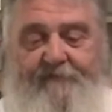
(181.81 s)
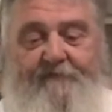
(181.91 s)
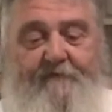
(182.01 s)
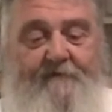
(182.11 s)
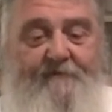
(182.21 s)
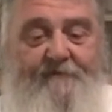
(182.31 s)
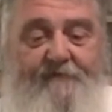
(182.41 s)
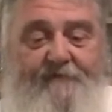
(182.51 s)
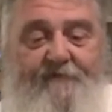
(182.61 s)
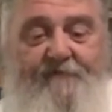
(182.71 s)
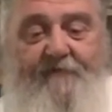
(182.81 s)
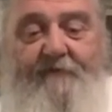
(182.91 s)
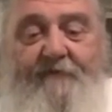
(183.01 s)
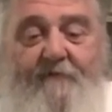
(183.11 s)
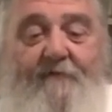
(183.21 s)
series is
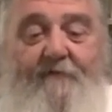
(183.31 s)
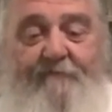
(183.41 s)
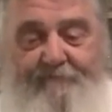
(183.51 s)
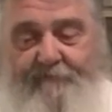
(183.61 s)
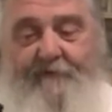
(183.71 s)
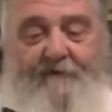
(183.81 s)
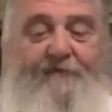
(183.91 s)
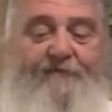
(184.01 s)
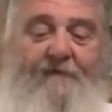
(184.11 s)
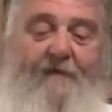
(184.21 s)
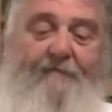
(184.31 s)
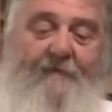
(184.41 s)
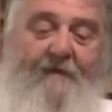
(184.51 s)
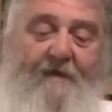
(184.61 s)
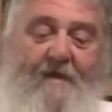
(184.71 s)
usually their good stuff.
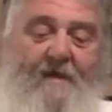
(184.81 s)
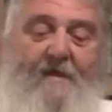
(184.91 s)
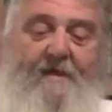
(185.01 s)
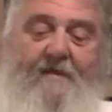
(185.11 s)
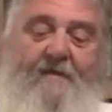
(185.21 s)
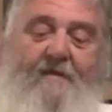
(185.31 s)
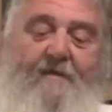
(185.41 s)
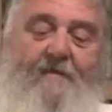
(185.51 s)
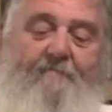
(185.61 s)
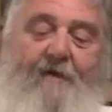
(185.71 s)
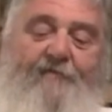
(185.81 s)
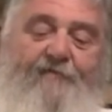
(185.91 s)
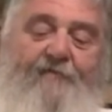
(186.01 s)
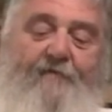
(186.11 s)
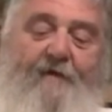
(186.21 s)
Most
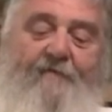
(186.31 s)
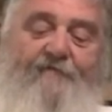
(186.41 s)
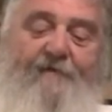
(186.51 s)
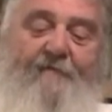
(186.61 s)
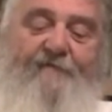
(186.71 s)
of their other stuff